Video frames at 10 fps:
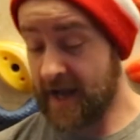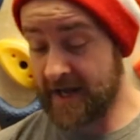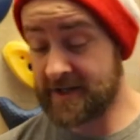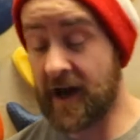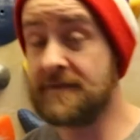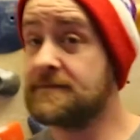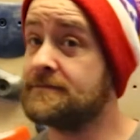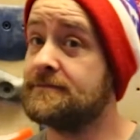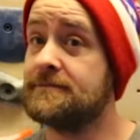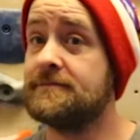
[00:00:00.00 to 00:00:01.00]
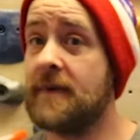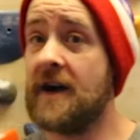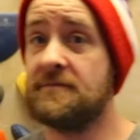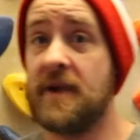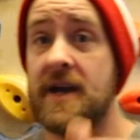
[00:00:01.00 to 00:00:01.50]
and
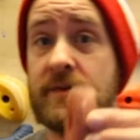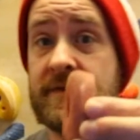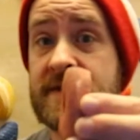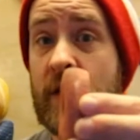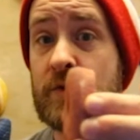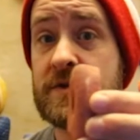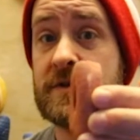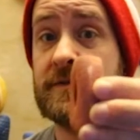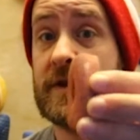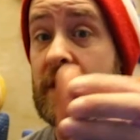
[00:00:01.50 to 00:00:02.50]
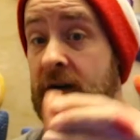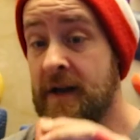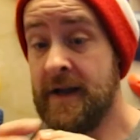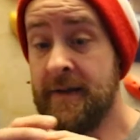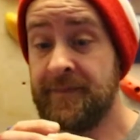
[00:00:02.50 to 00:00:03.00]
I've played with his holds an awful lot.
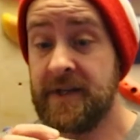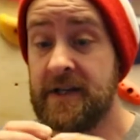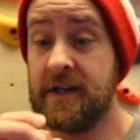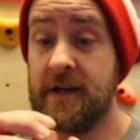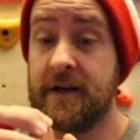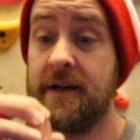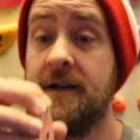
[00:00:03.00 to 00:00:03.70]
Look,